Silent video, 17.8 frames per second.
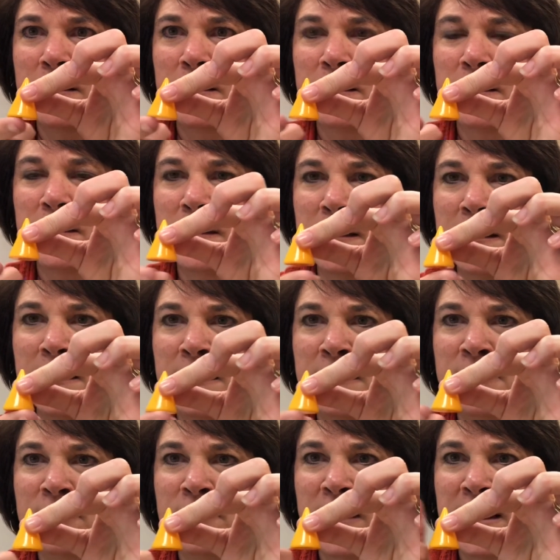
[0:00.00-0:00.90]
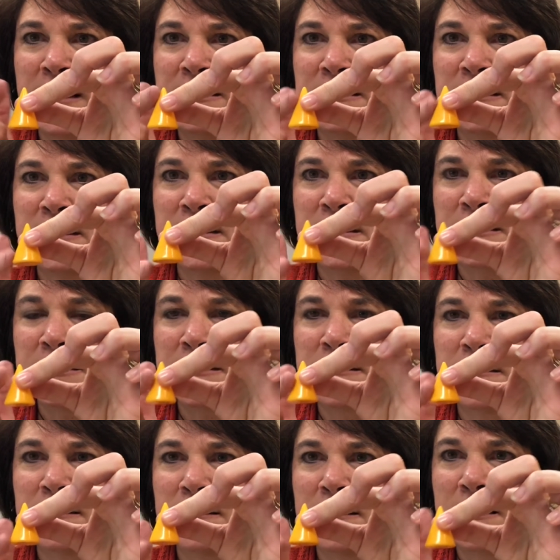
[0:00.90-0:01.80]
These faces,
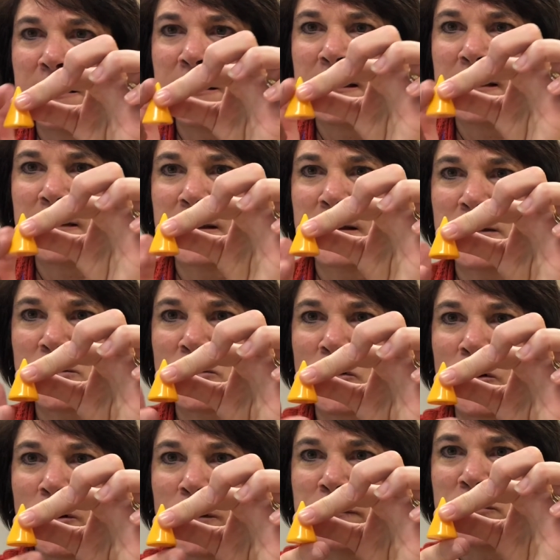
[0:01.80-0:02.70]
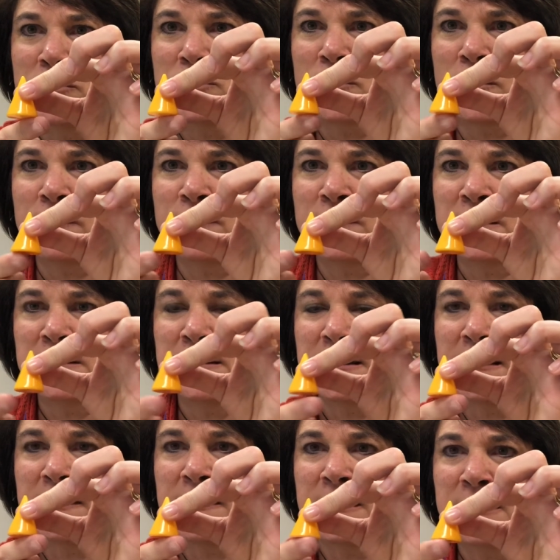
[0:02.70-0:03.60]
this curved surface
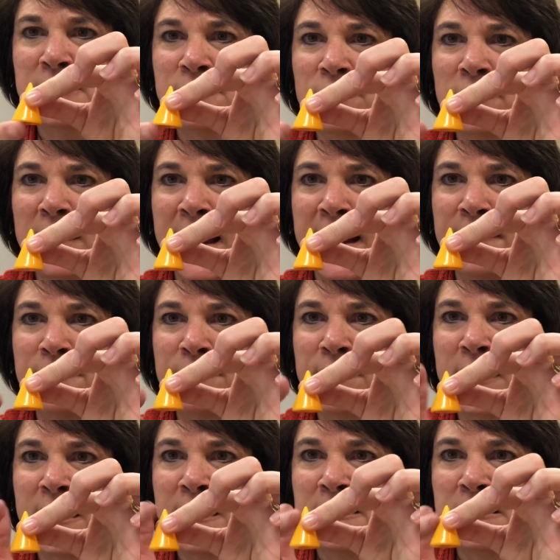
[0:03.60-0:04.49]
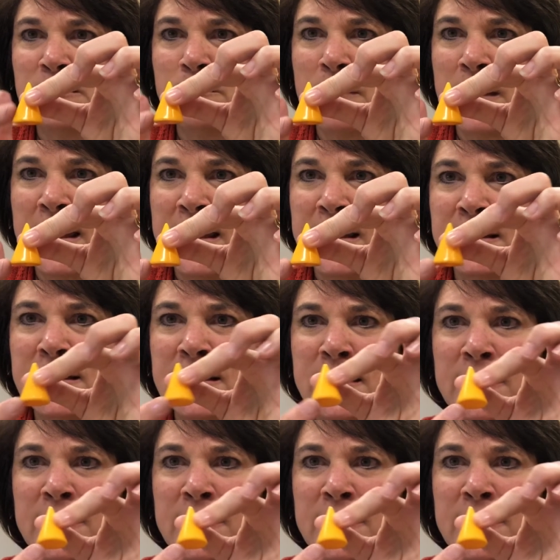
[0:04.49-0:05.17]
and this flat face meet